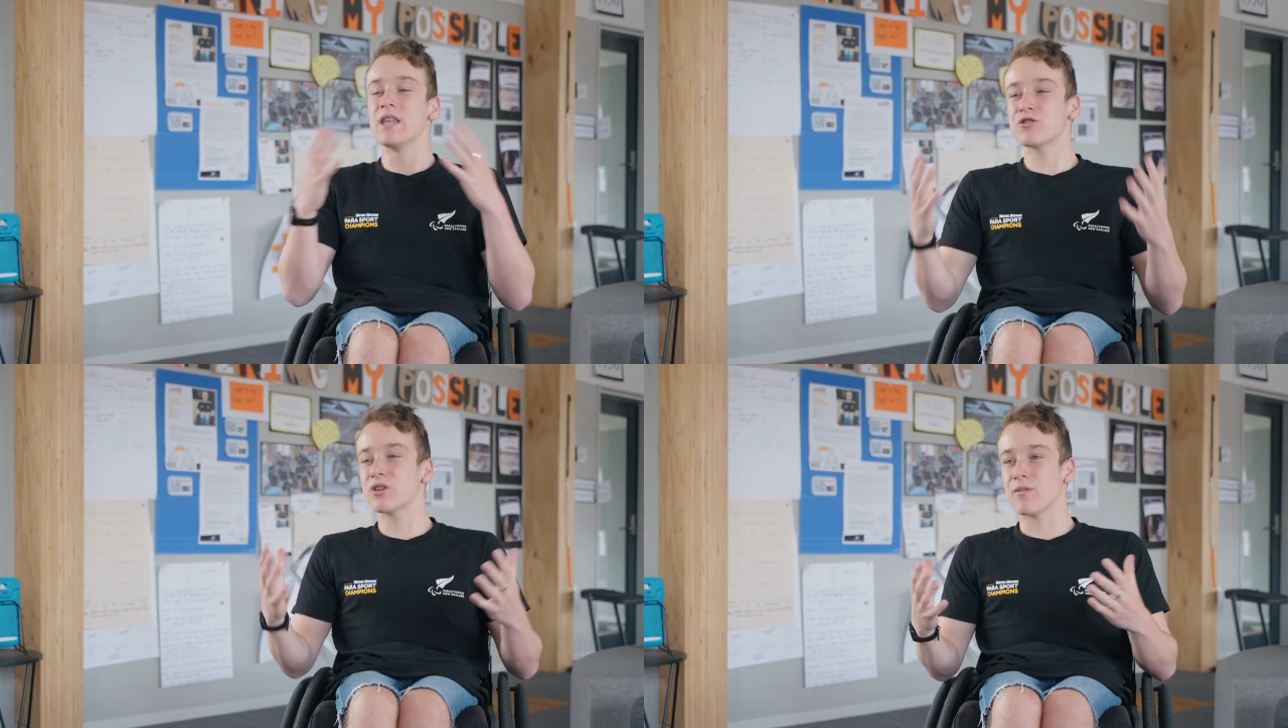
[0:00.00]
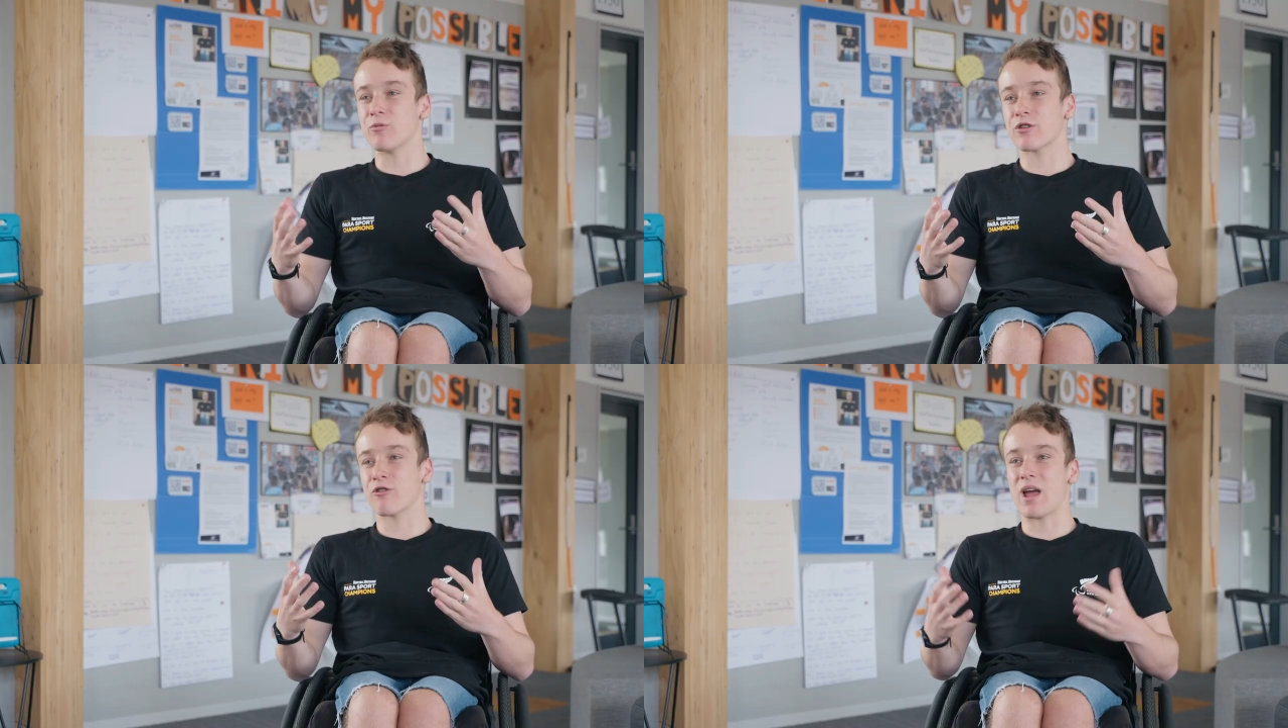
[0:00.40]
initiative
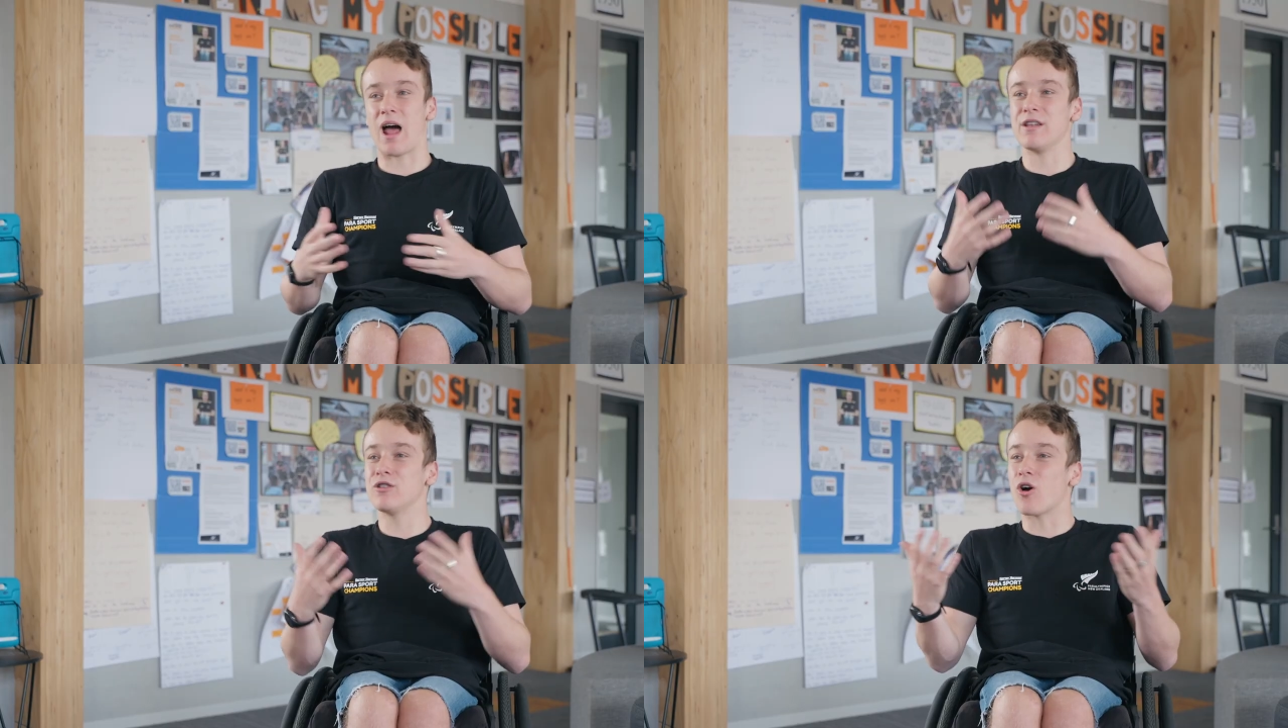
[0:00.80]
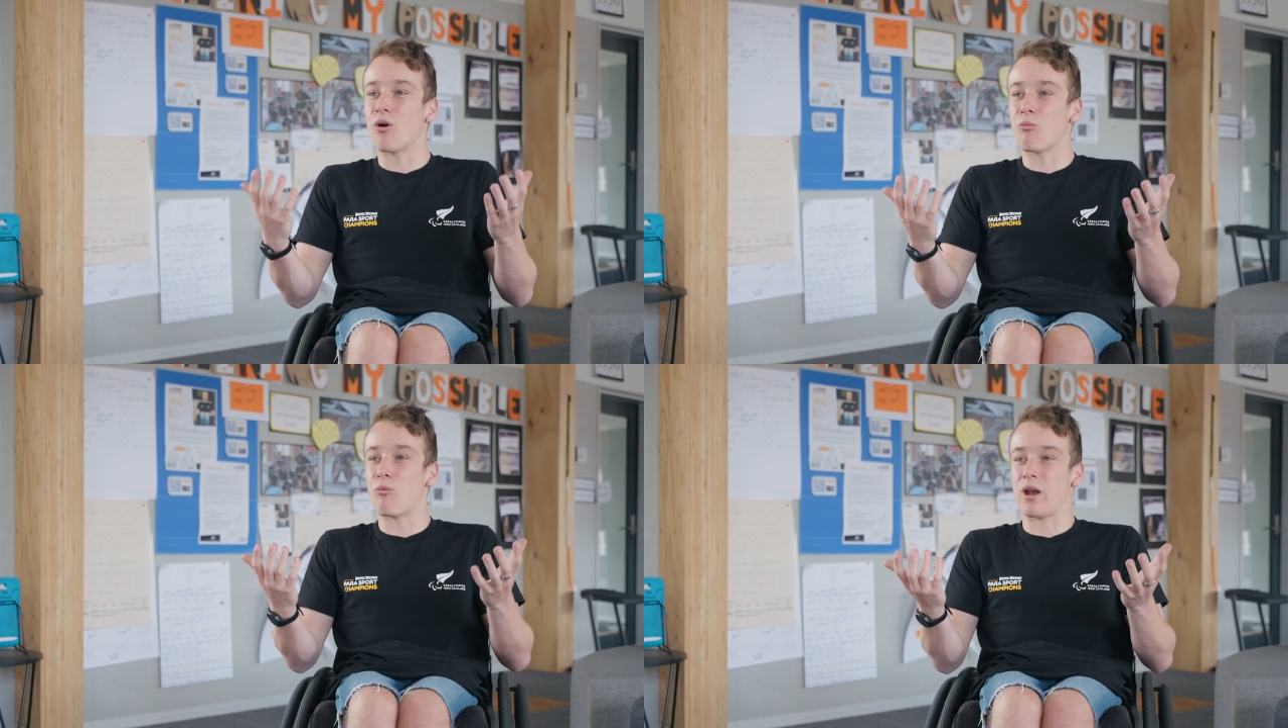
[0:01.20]
would create. I didn't
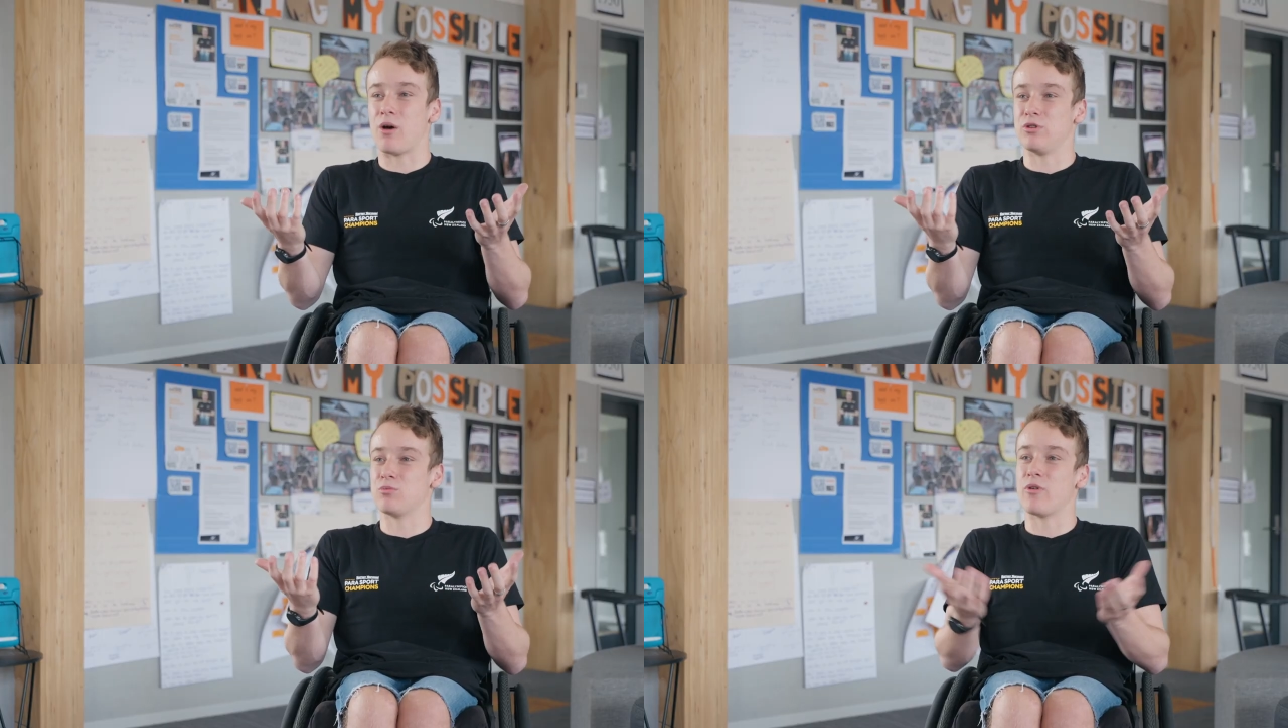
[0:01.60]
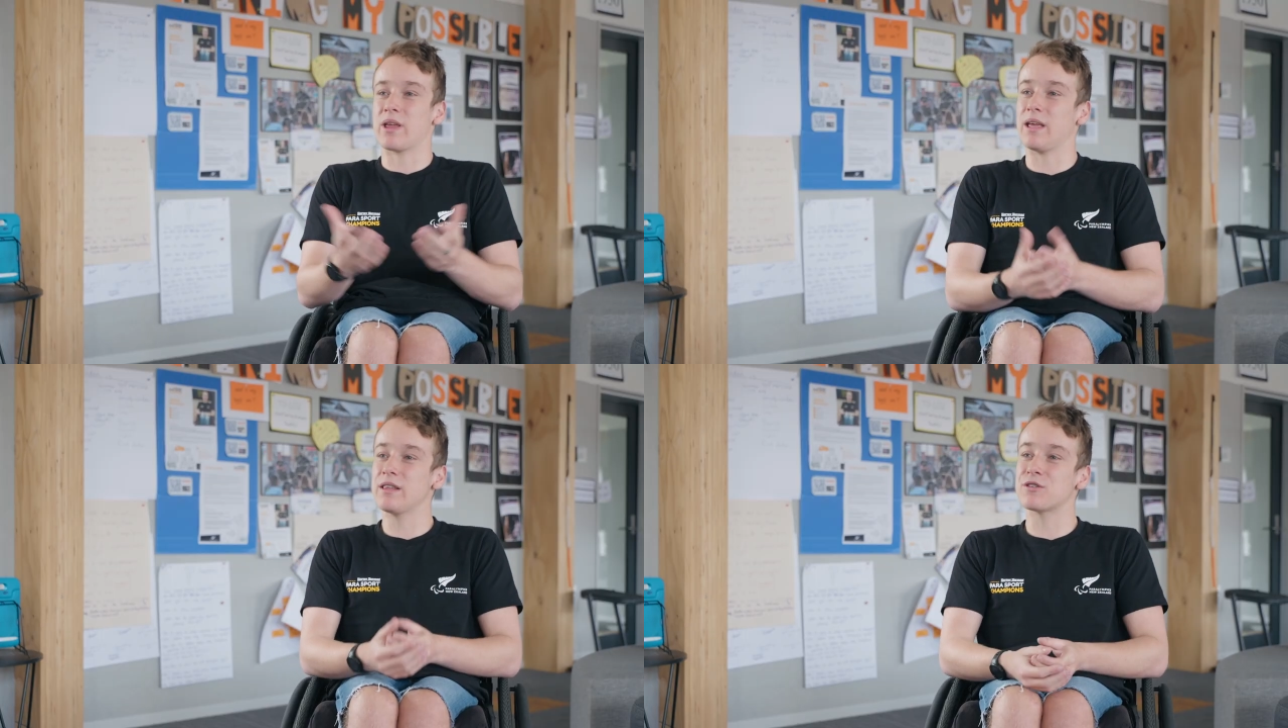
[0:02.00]
know what I was
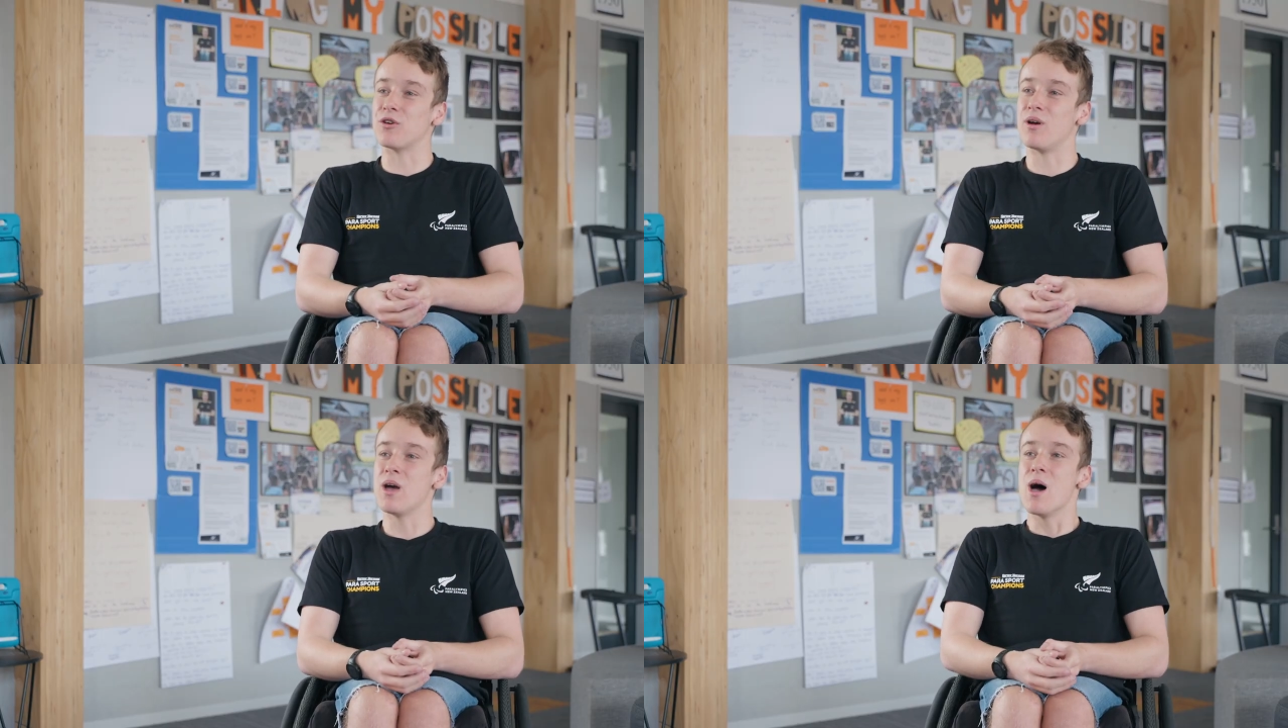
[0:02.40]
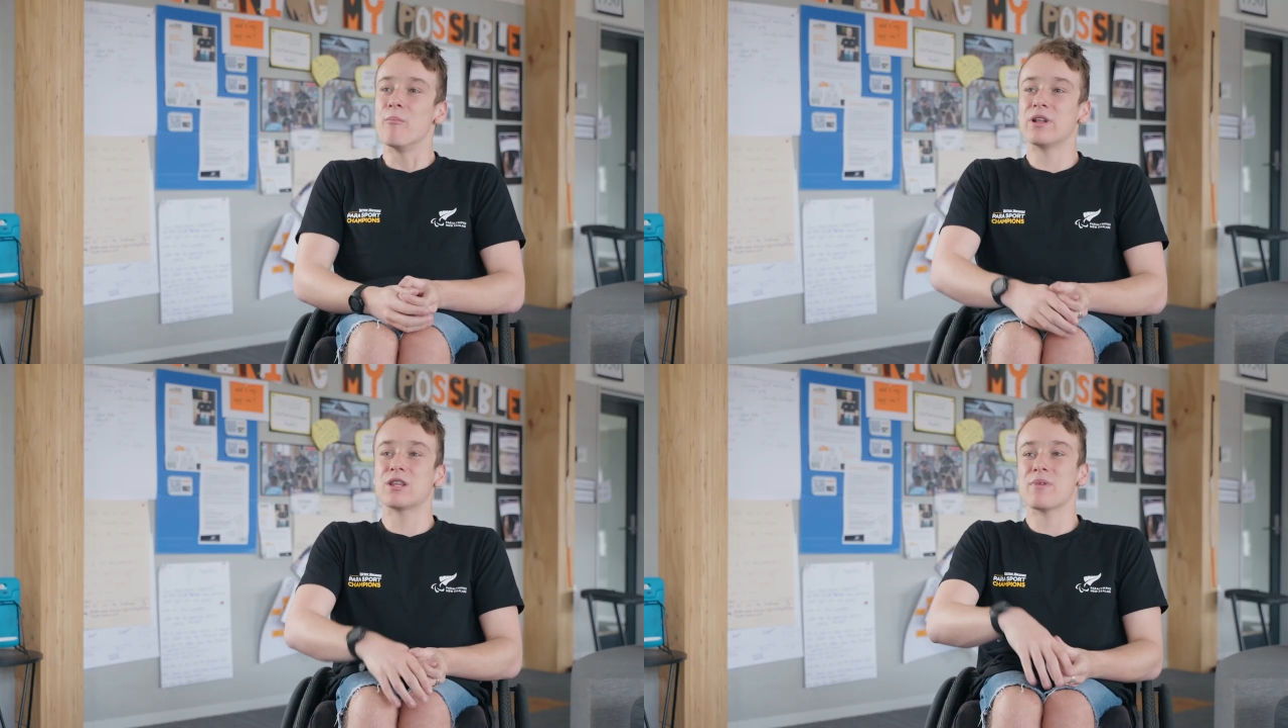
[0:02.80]
walking into,
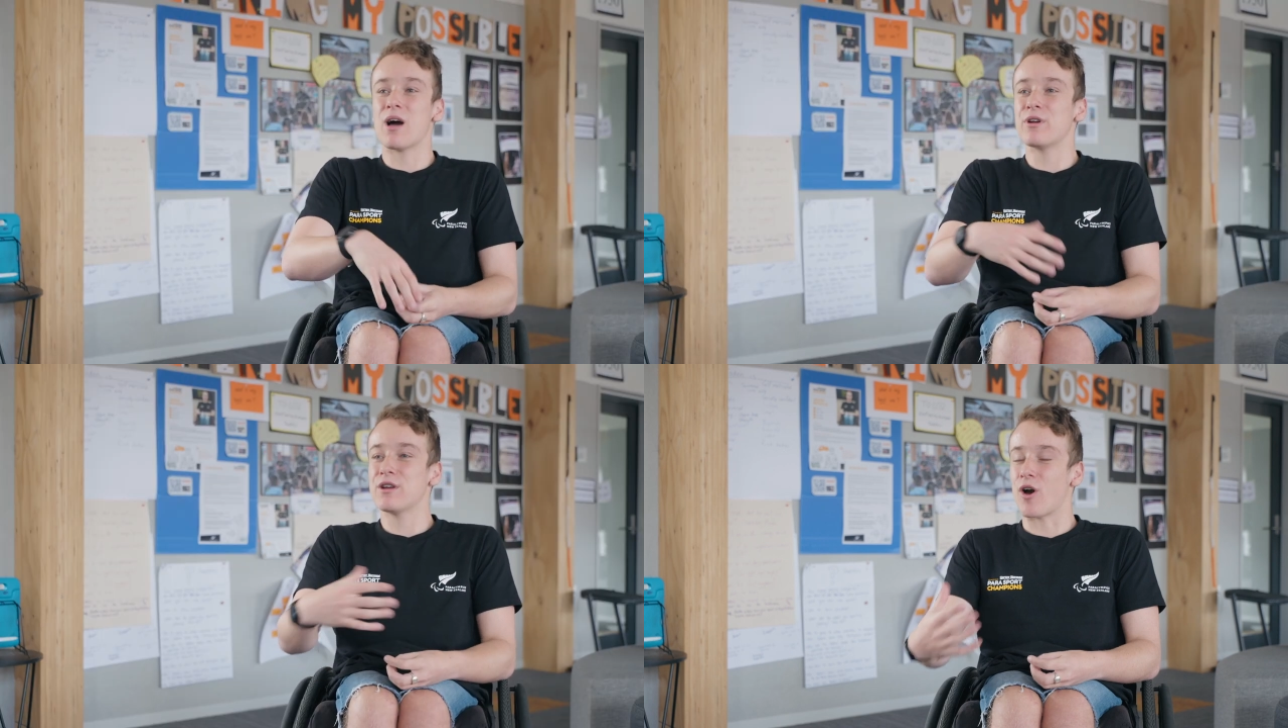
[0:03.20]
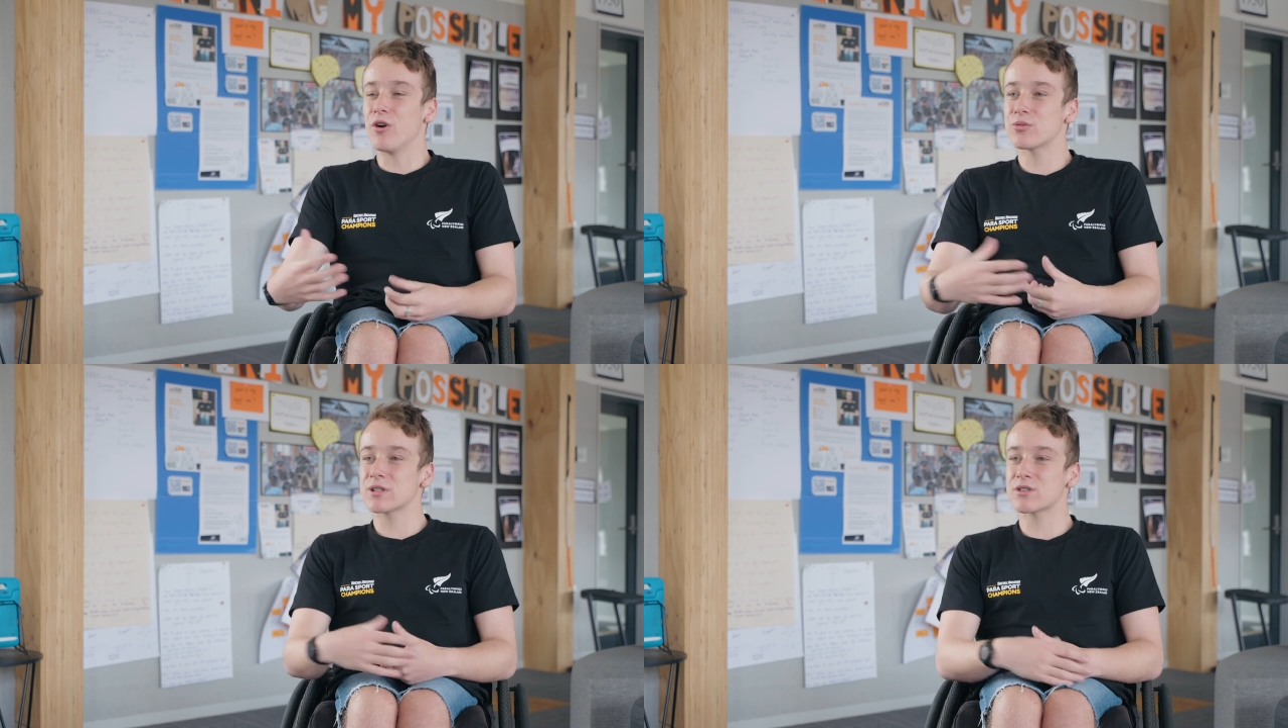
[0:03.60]
but to be able to go
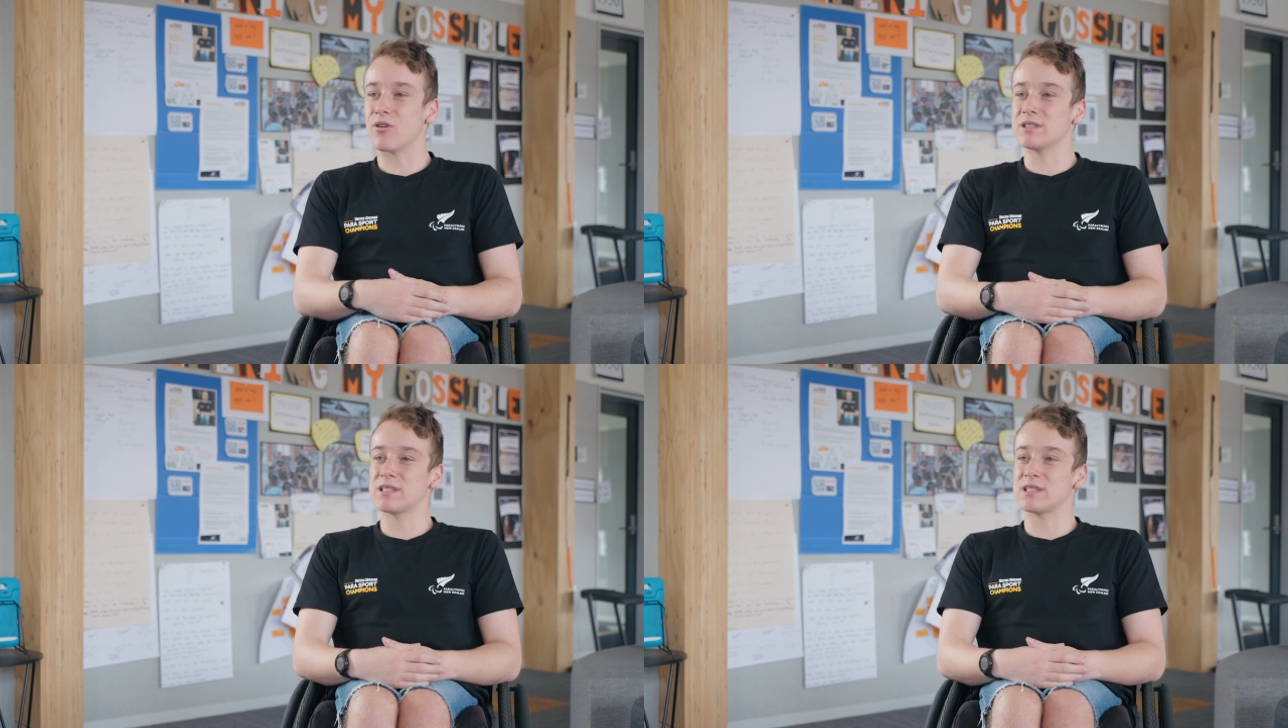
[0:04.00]
to a school and